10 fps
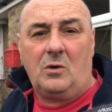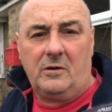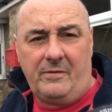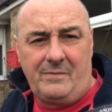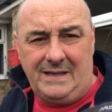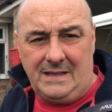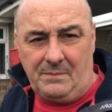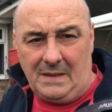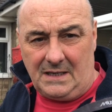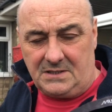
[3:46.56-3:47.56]
worked for me in the
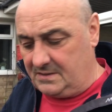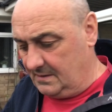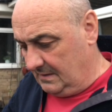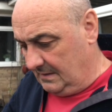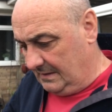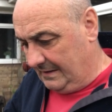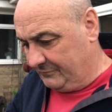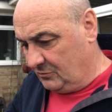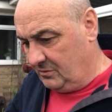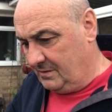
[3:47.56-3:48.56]
past.
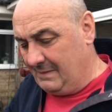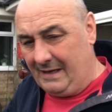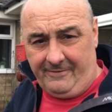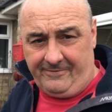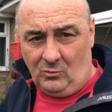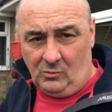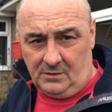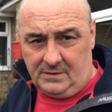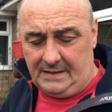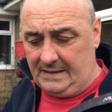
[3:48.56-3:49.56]
I've done the
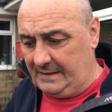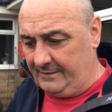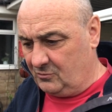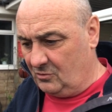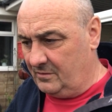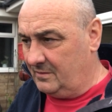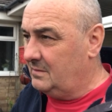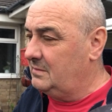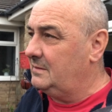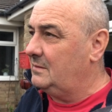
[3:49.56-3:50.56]
manifold and I've done
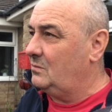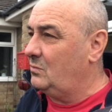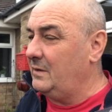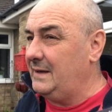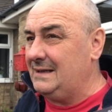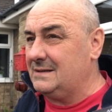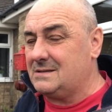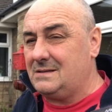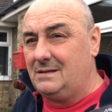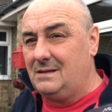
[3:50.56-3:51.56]
what
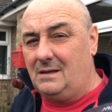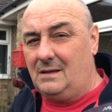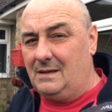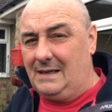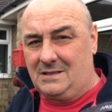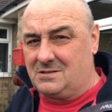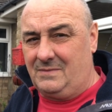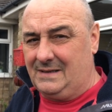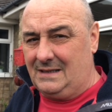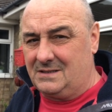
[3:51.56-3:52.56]
else? I had
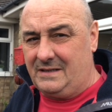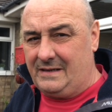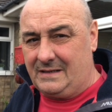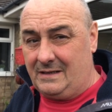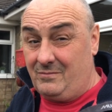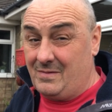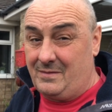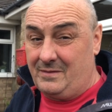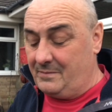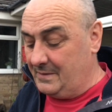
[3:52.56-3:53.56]
something else that I cannot
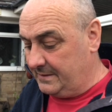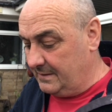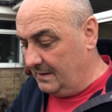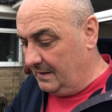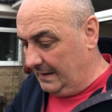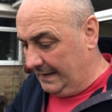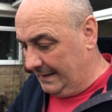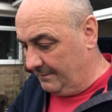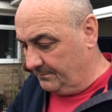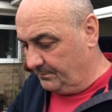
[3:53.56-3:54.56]
remember at the minute.
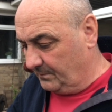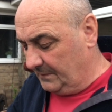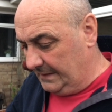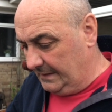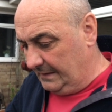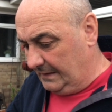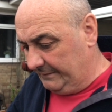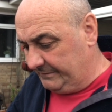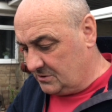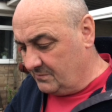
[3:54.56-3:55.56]
I've
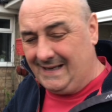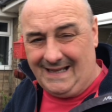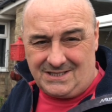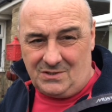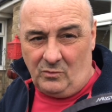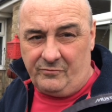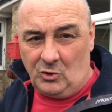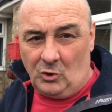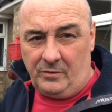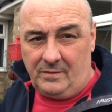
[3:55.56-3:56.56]
had something else that we've
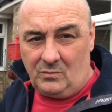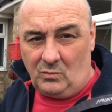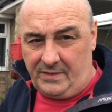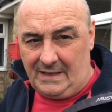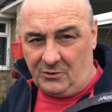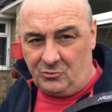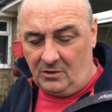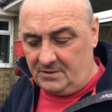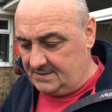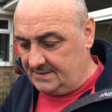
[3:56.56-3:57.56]
done with
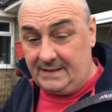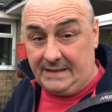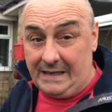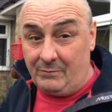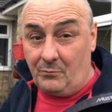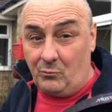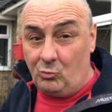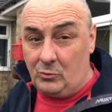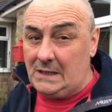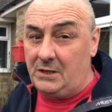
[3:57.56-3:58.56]
electrolysis and it came up
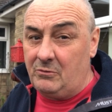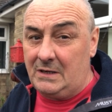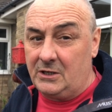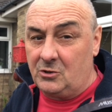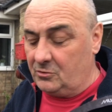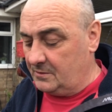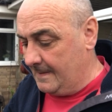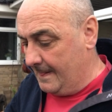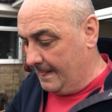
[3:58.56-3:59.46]
really, really good.